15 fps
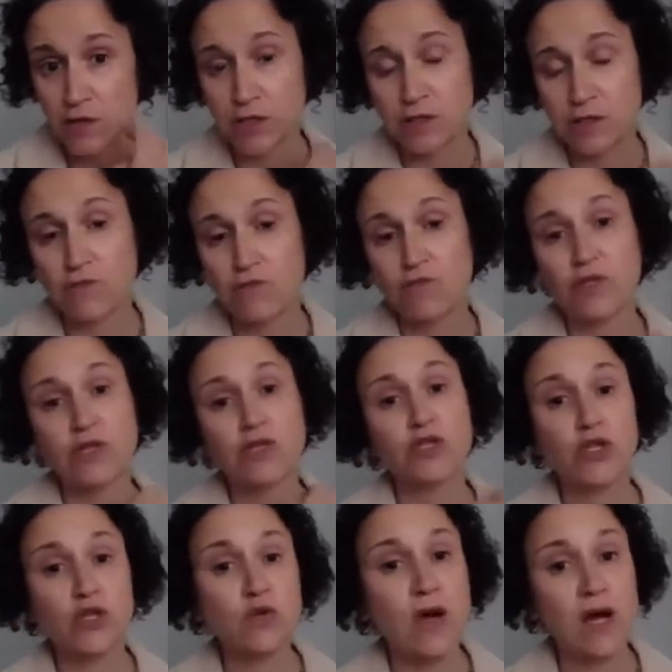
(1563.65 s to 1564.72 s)
to
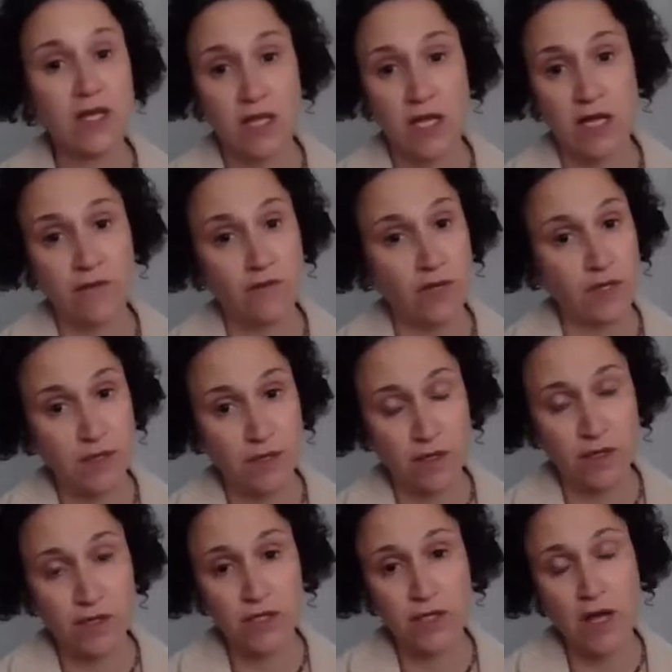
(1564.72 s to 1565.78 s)
do online
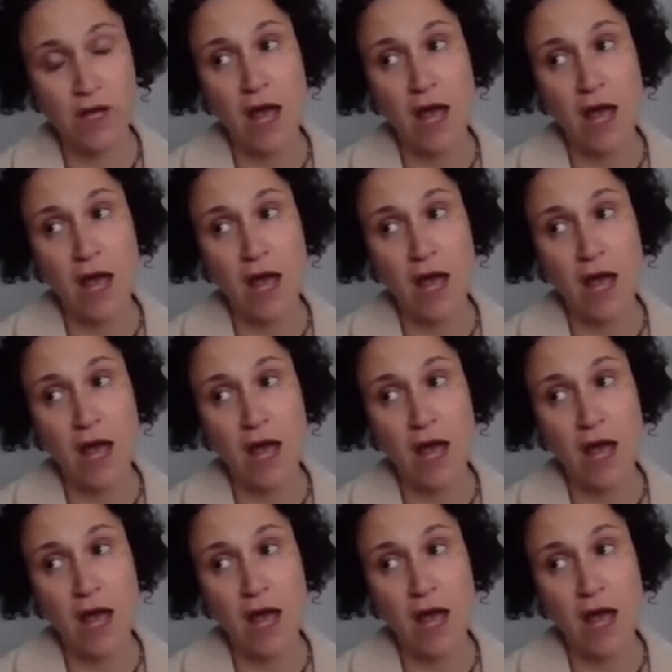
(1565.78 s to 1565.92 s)
research